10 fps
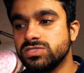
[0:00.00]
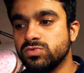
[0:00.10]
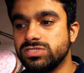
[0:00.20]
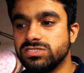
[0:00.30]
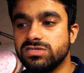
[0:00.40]
so
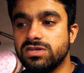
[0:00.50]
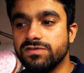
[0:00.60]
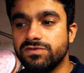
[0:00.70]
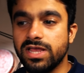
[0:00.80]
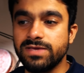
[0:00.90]
which is
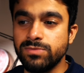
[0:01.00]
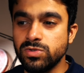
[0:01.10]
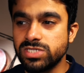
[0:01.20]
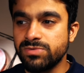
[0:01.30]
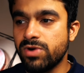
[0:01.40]
another like
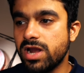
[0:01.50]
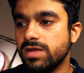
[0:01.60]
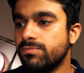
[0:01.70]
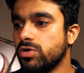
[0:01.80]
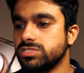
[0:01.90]
music
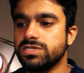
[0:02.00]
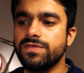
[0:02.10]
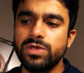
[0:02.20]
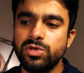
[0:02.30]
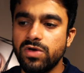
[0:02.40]
branding project.
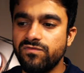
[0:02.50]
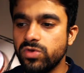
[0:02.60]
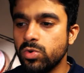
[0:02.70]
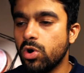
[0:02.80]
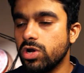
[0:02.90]
And then you have
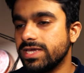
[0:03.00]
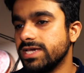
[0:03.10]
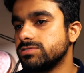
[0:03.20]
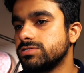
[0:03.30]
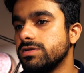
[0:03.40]
View All
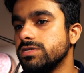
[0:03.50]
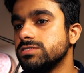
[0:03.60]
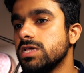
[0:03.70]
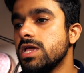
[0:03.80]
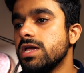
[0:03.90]
Case Studies.